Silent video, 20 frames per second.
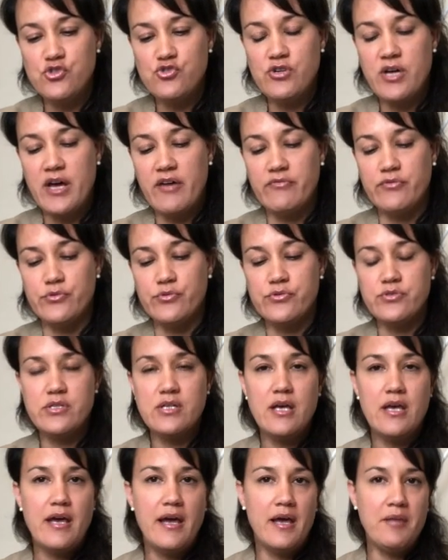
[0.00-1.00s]
travels
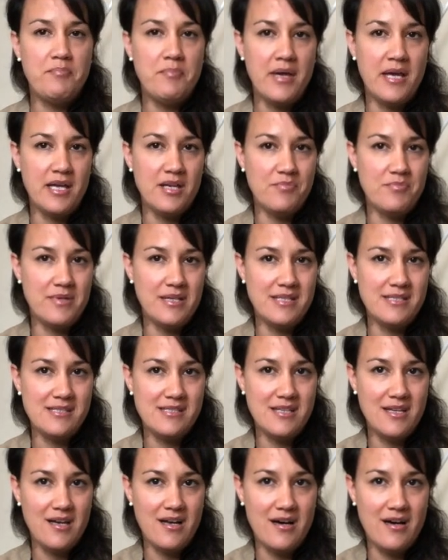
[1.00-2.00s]
and made
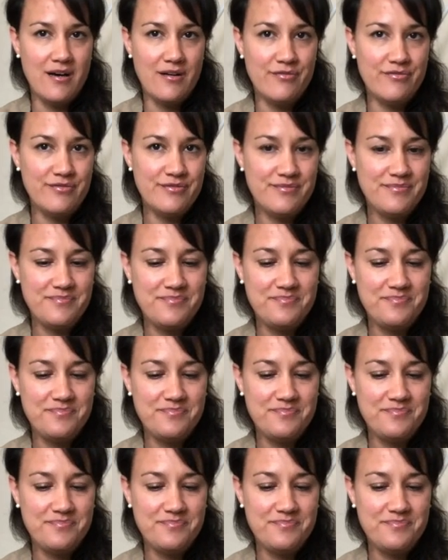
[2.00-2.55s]
Melissa laugh.